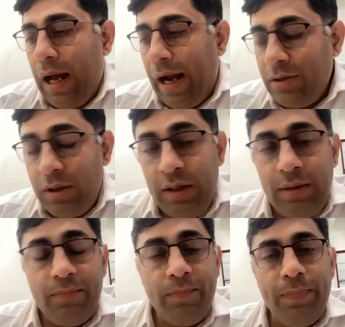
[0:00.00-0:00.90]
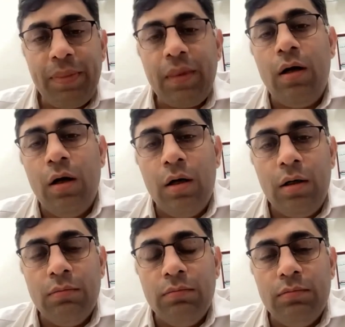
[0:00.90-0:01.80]
Actually,
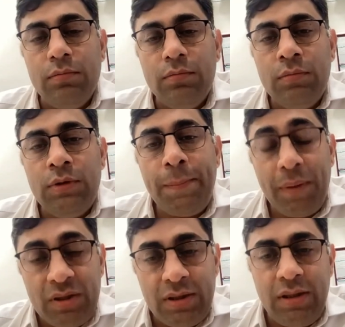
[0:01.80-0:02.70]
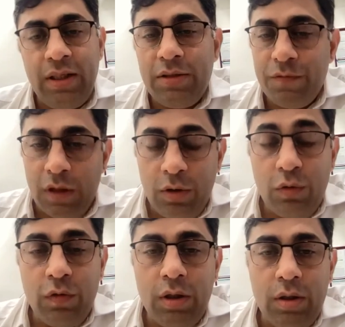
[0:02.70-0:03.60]
the percentage world
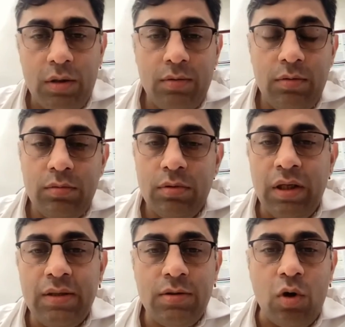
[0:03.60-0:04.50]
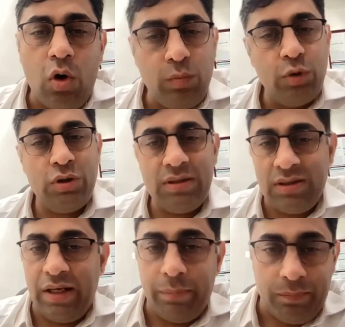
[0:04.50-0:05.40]
over is almost the
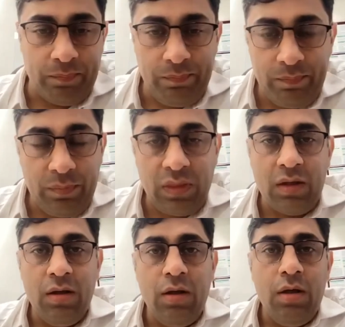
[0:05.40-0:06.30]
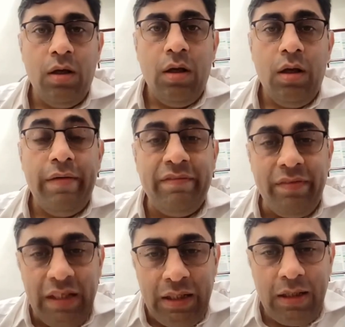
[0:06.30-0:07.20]
same.
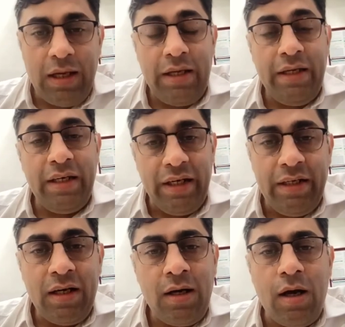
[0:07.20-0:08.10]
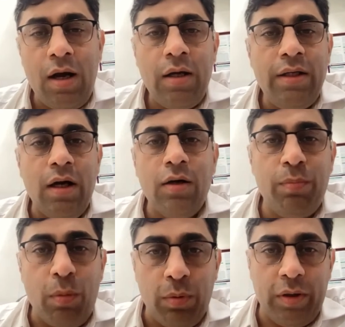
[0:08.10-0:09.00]
We in India are a younger
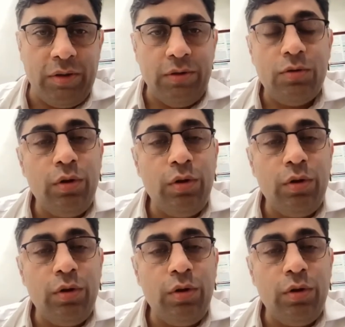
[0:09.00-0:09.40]
population.